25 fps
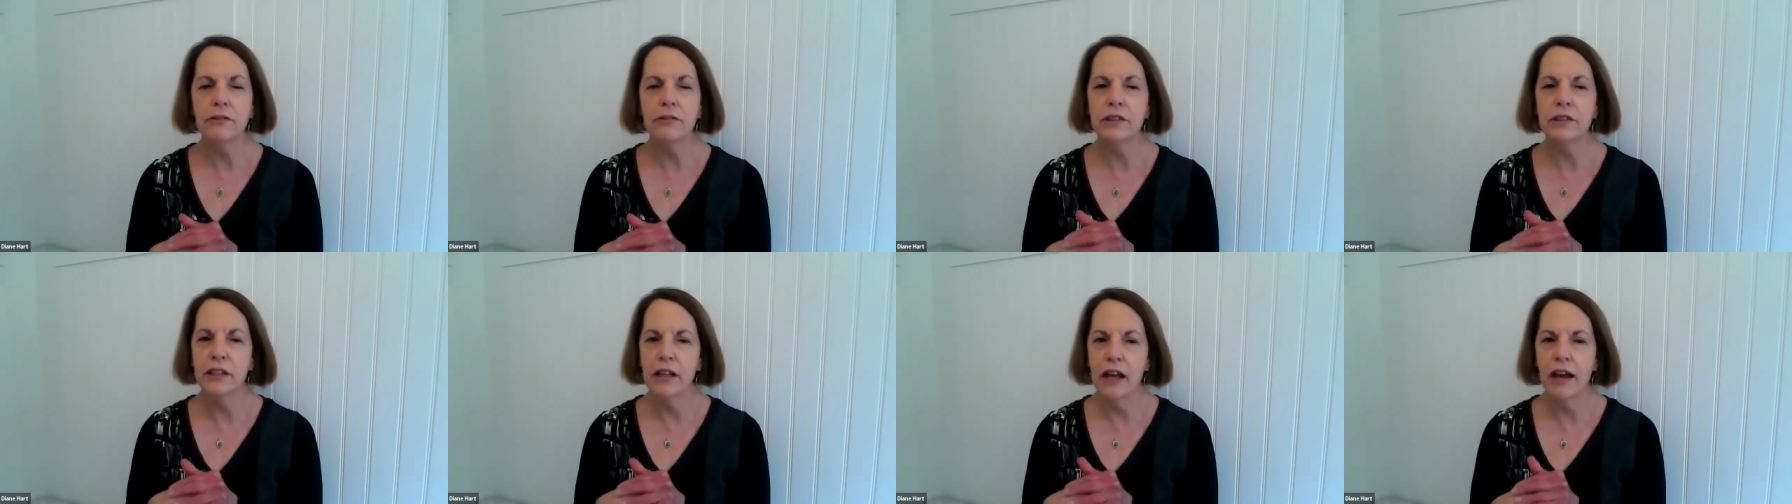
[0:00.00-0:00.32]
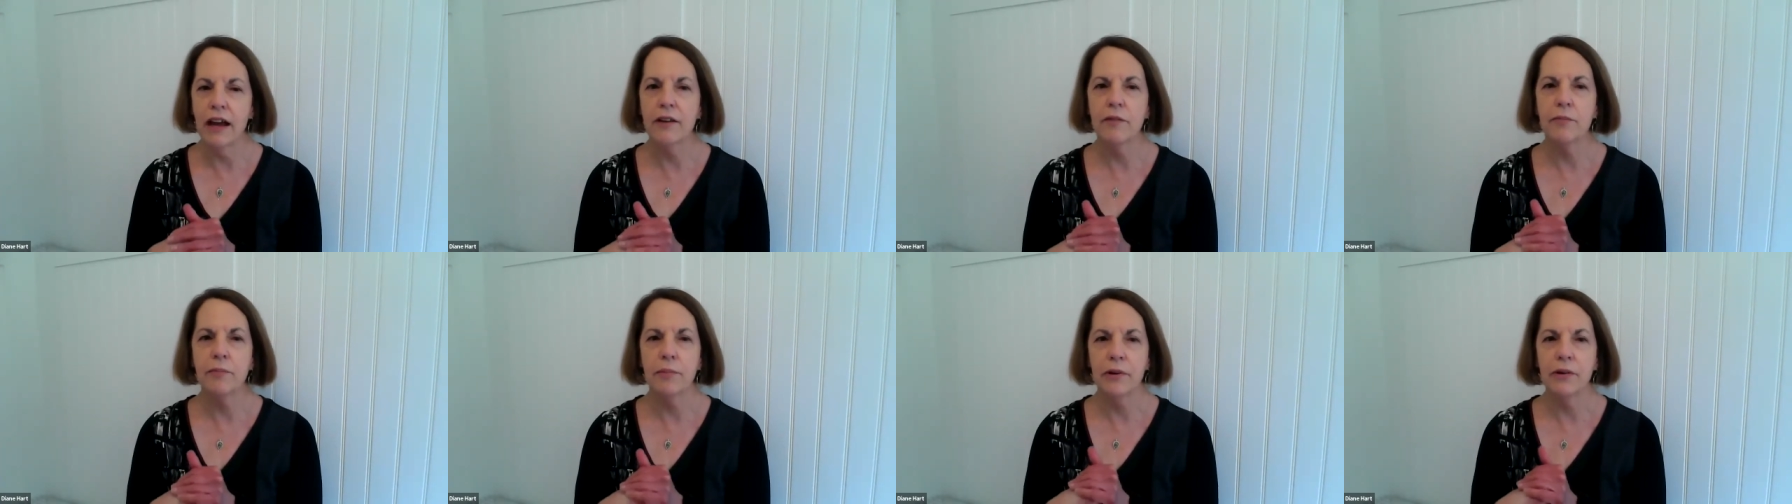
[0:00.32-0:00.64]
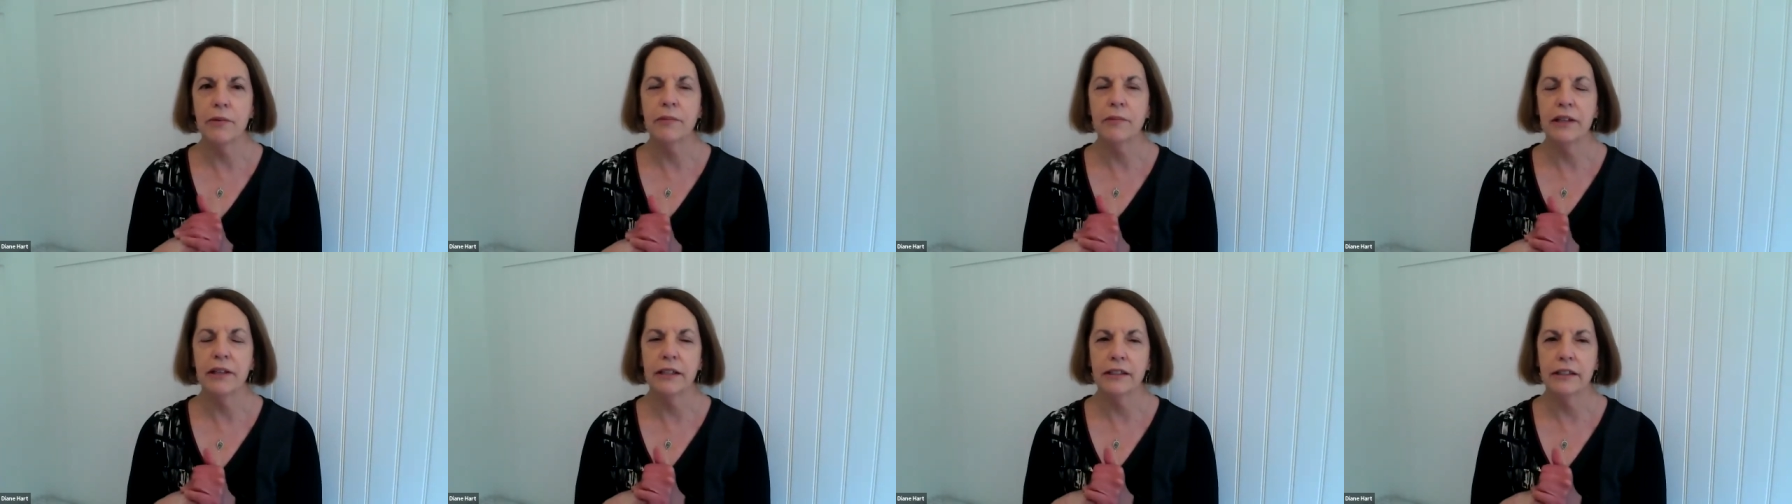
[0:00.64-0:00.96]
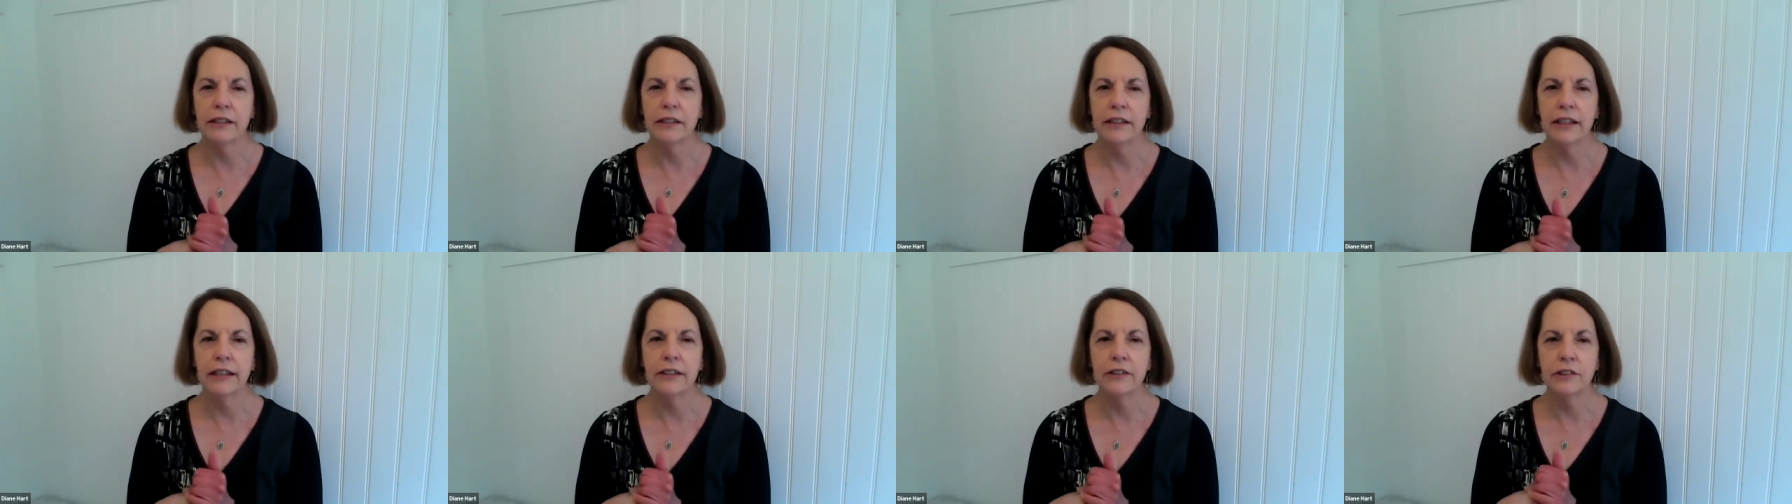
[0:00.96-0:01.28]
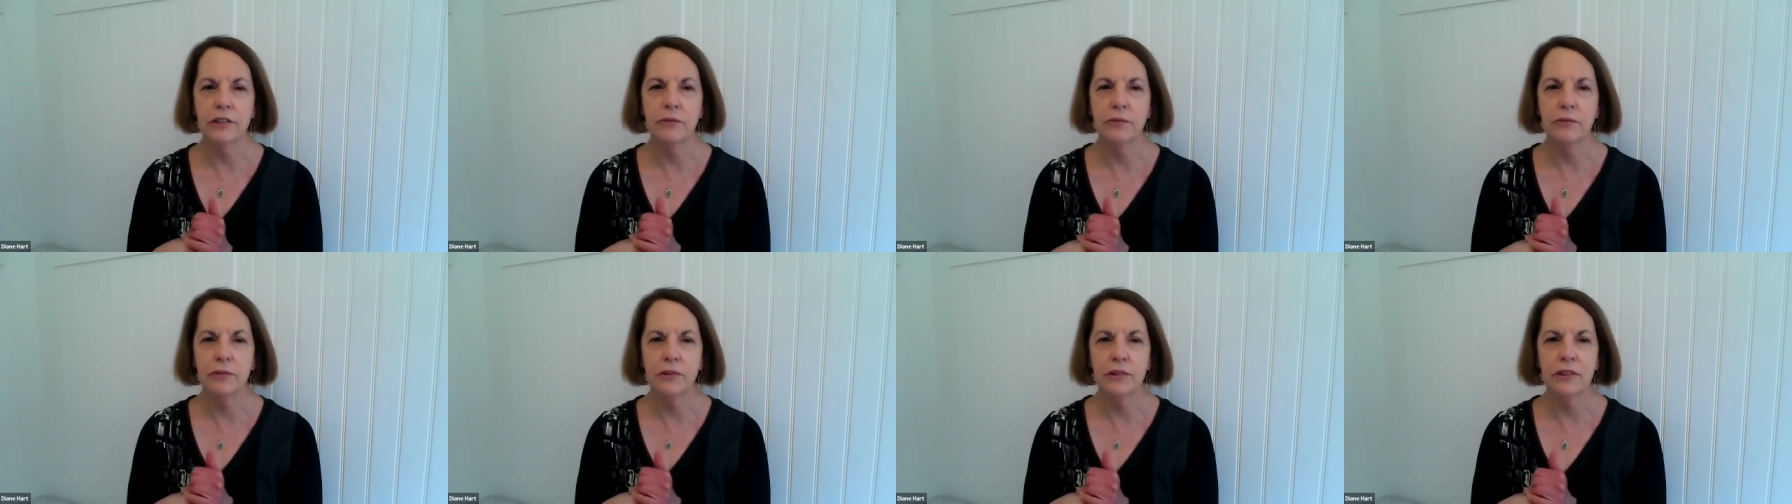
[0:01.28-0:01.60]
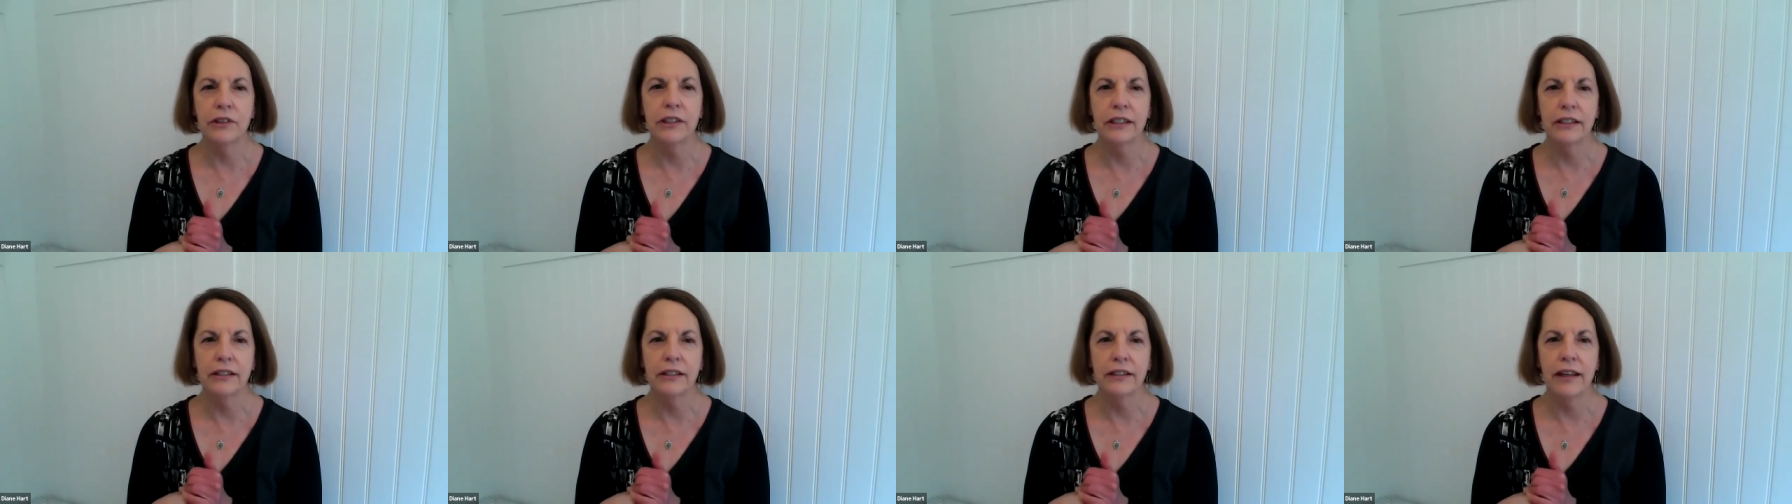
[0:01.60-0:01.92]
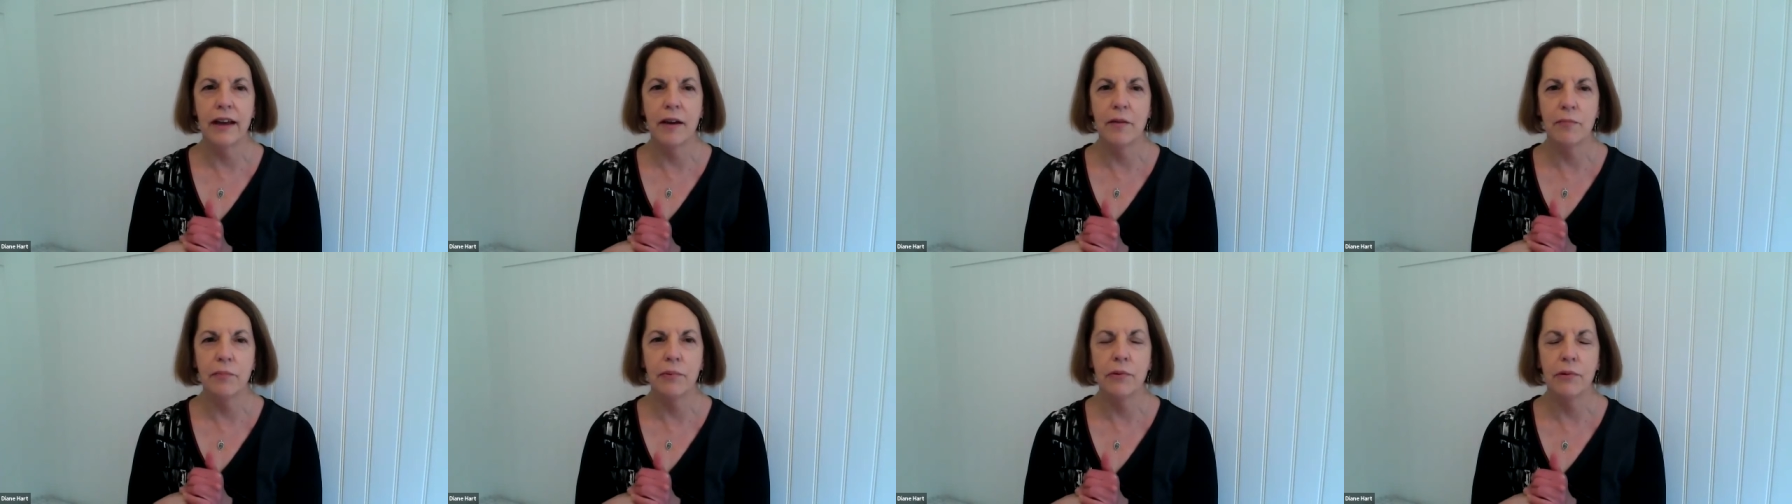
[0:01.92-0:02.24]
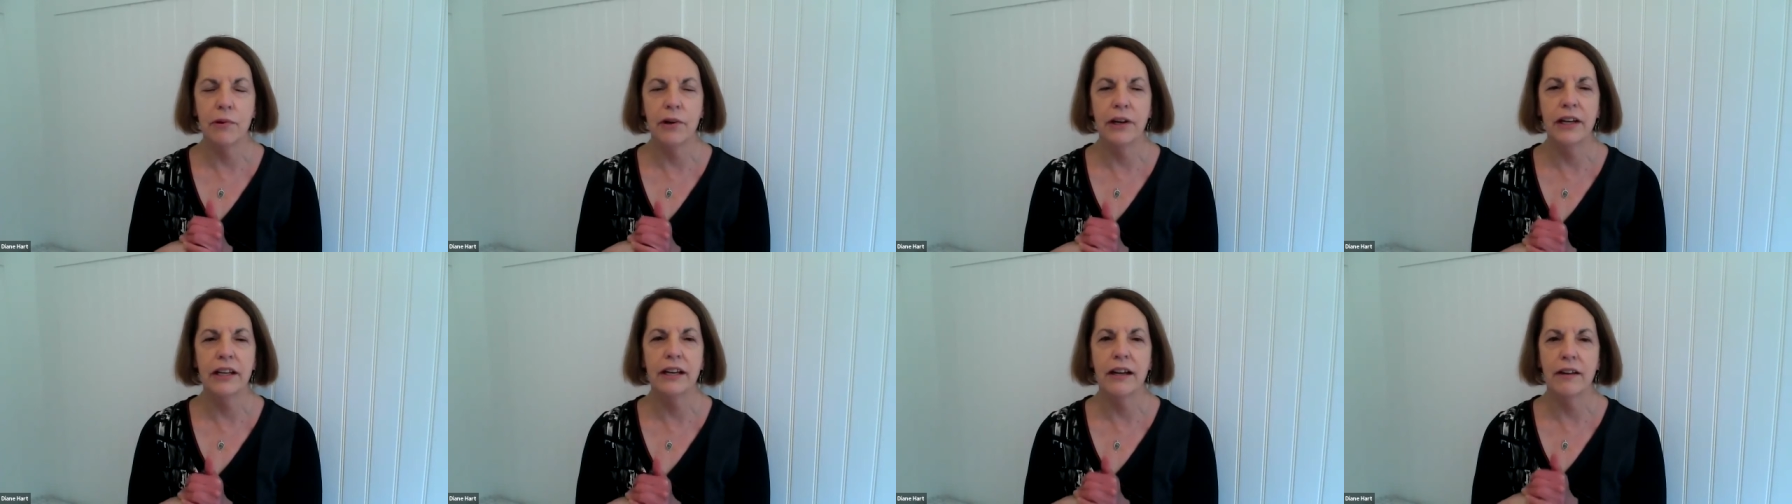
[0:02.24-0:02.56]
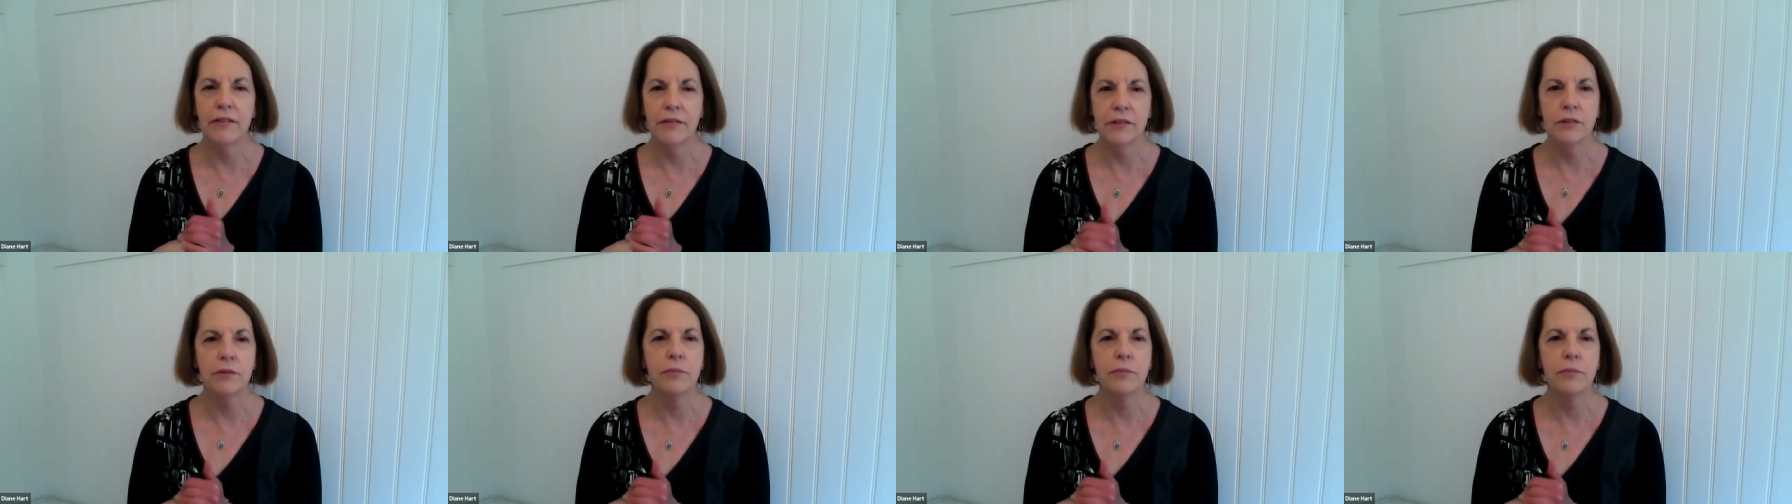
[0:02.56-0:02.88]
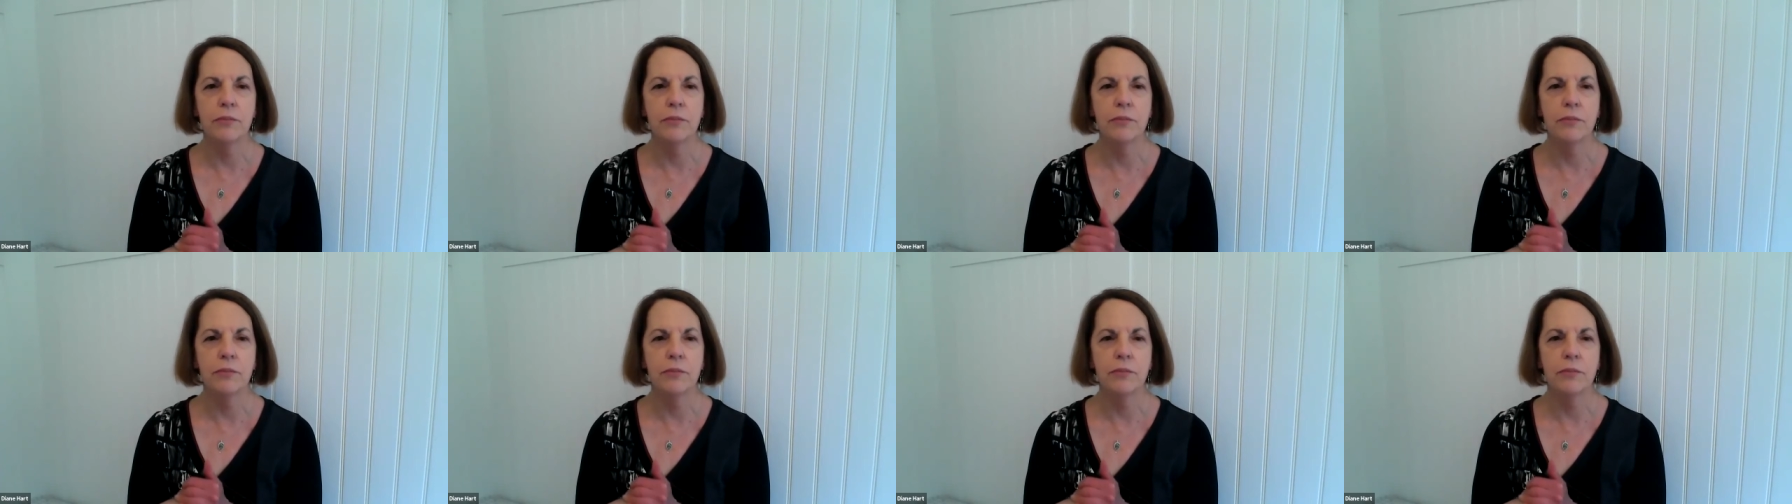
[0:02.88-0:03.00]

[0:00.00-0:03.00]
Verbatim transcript: didn't do a lot of permanent collection work at that point.